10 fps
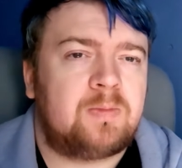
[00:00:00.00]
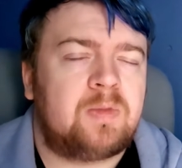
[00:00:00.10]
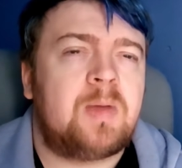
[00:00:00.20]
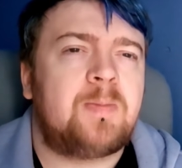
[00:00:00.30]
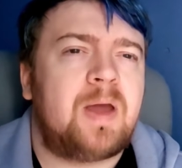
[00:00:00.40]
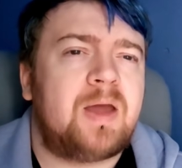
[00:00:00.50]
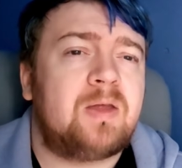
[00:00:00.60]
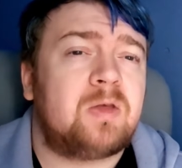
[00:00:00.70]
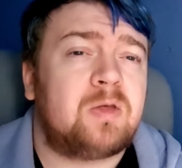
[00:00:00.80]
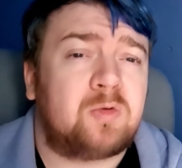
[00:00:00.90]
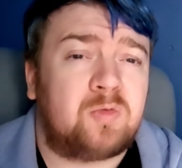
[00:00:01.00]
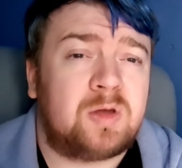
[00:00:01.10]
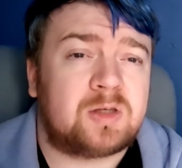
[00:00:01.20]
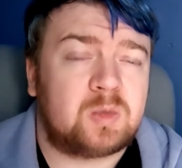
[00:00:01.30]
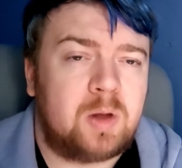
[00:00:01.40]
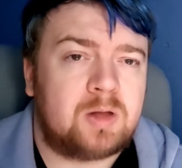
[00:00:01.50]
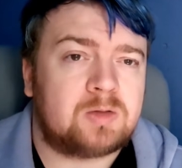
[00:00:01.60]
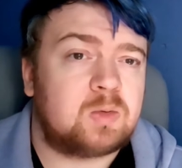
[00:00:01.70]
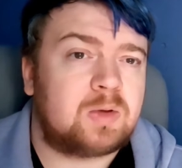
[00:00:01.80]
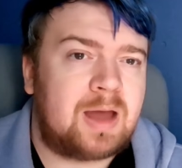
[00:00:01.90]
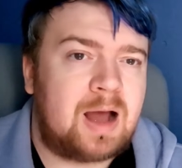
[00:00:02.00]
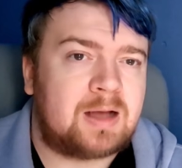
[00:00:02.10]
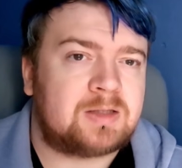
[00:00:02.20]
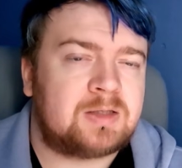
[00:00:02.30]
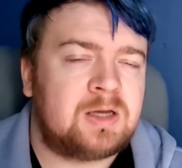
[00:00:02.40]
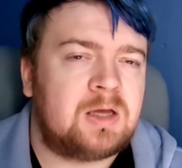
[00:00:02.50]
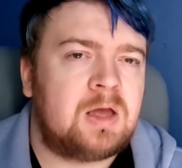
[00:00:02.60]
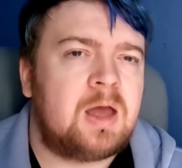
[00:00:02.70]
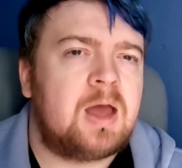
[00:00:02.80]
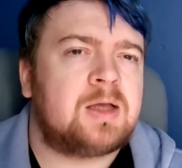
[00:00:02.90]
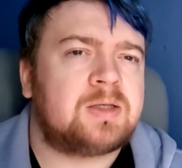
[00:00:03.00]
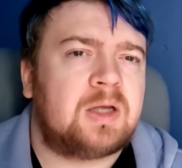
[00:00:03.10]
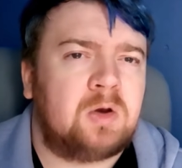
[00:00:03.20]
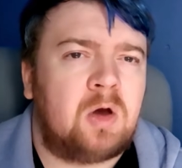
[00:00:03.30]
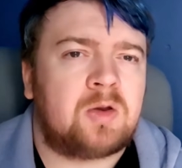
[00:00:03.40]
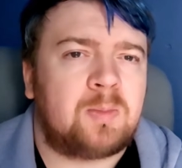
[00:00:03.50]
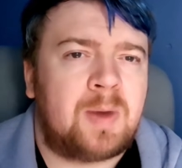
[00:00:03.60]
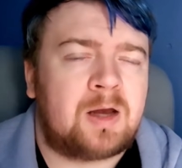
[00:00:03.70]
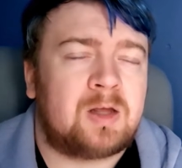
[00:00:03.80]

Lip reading: But then paying the 3 as well to cast it is a lot of mana.